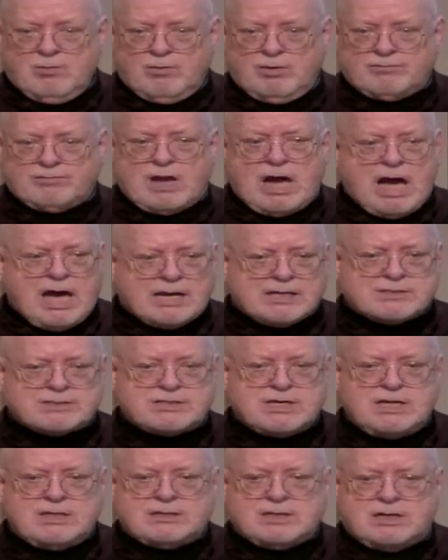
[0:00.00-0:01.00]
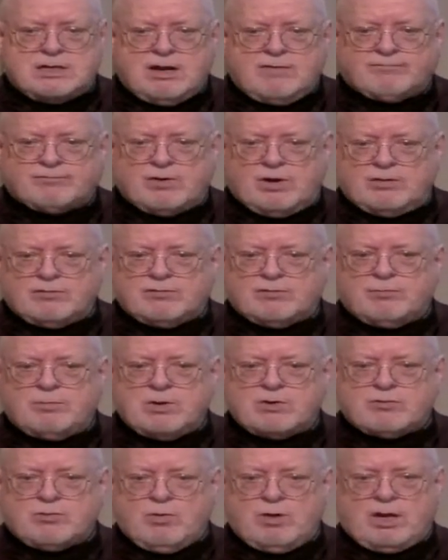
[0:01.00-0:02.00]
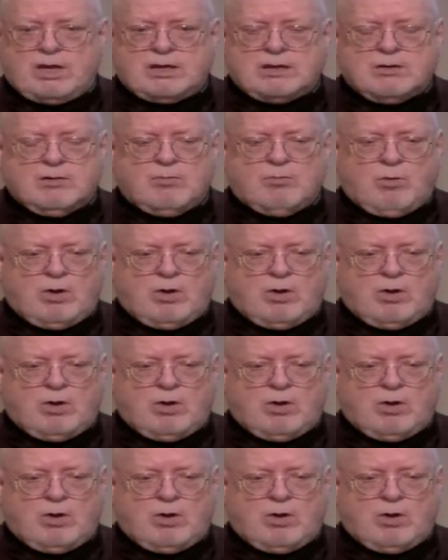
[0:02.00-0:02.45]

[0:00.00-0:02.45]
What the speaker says: We've got to see the difference between